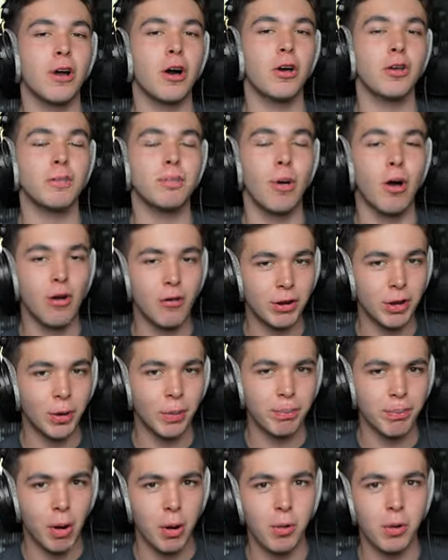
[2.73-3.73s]
called Mario
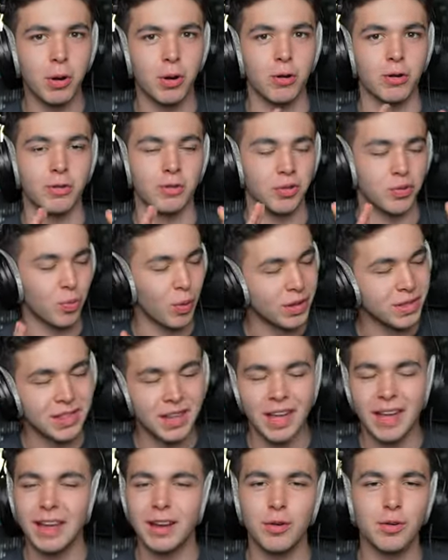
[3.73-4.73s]
Motors. What
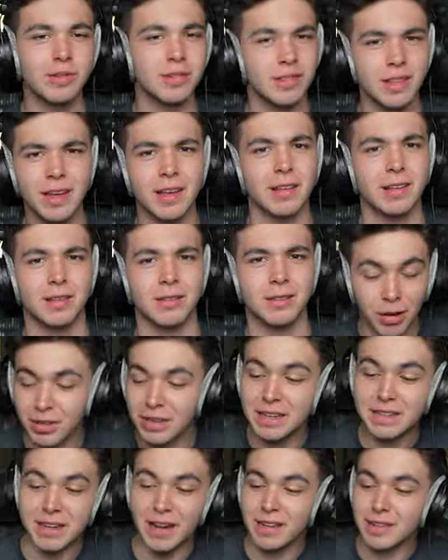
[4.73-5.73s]
the heck was this? Well,
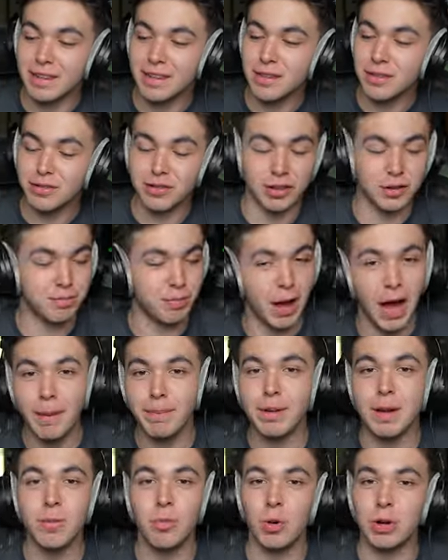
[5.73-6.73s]
these ideas just
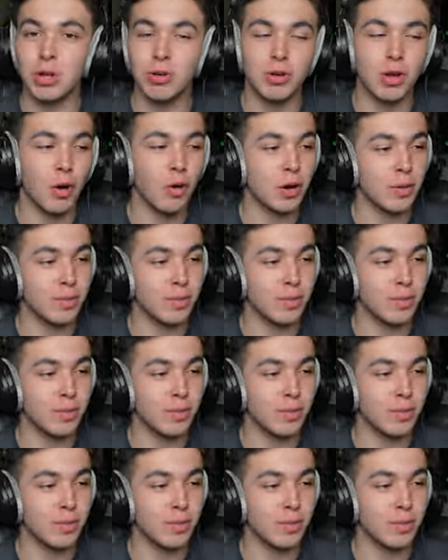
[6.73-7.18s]
pop up when you go